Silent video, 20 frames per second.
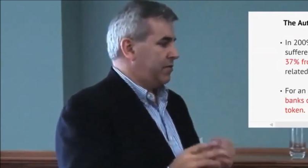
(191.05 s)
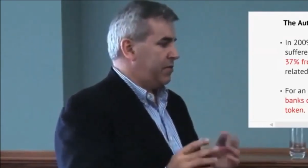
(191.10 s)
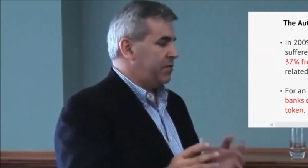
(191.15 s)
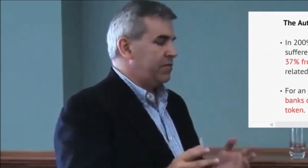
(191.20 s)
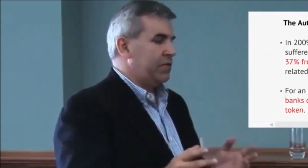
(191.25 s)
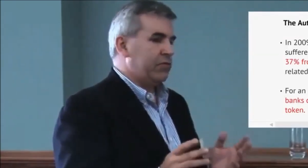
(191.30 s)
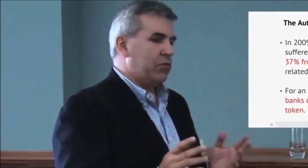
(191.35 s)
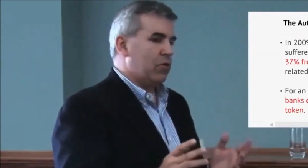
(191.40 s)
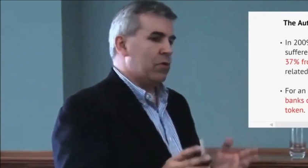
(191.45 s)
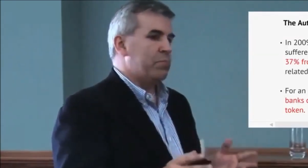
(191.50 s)

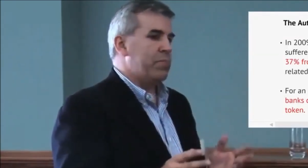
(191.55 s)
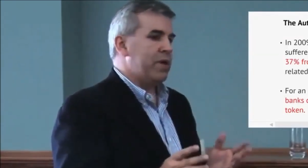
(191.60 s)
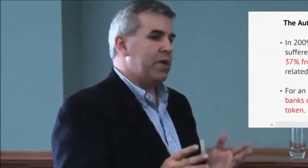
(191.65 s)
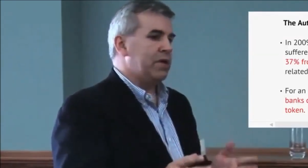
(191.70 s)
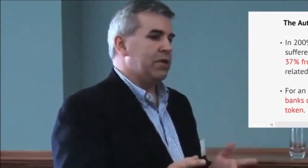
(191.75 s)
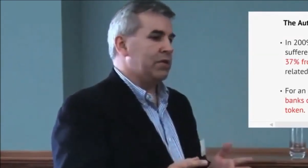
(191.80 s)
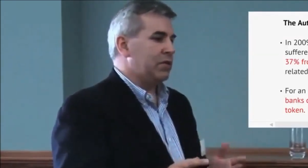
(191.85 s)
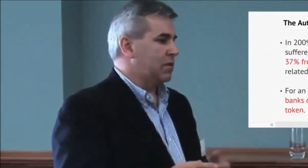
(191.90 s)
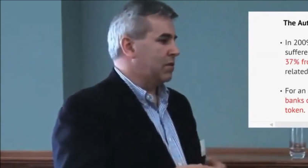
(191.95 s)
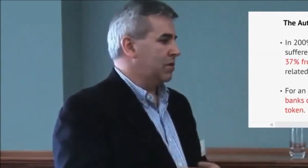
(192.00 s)
54
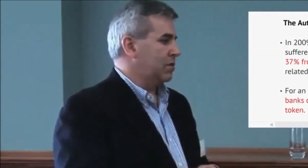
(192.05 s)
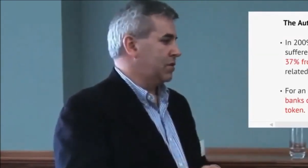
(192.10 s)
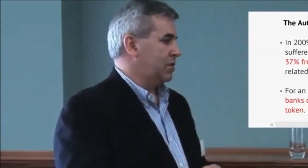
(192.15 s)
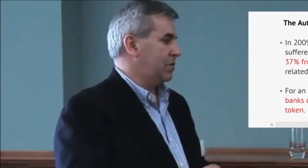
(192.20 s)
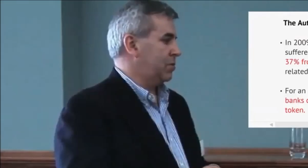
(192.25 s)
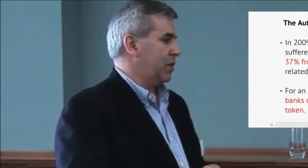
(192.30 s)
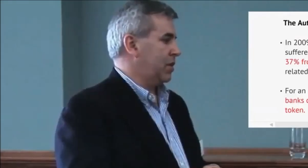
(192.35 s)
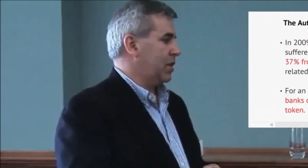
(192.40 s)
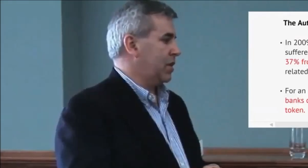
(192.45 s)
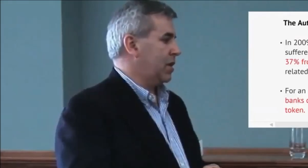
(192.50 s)
billion euros
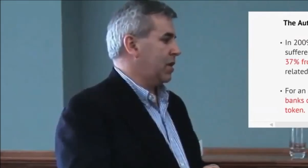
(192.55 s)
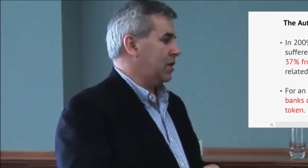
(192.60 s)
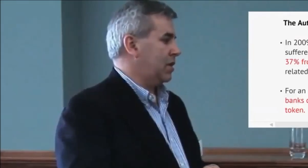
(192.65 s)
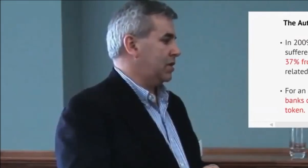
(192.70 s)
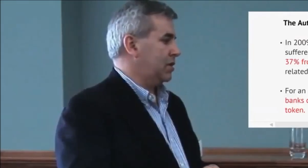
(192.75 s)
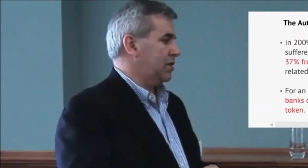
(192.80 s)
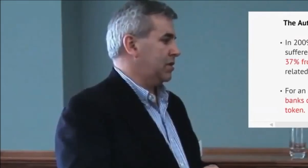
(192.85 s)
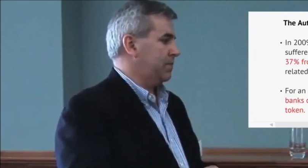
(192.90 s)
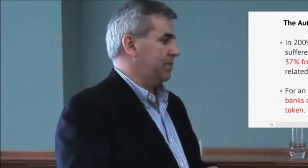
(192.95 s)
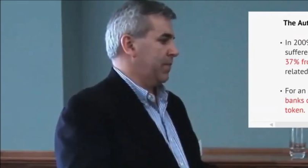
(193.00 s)
is what it
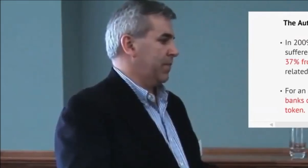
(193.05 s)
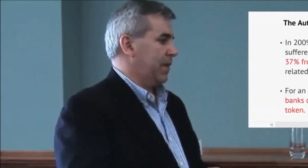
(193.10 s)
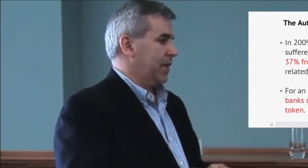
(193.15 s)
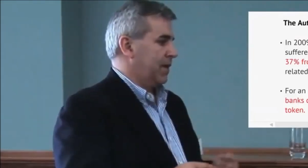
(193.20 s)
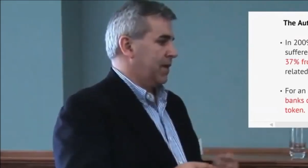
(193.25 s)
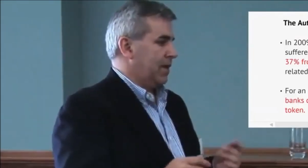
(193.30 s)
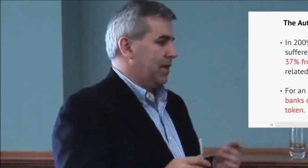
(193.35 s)
cost.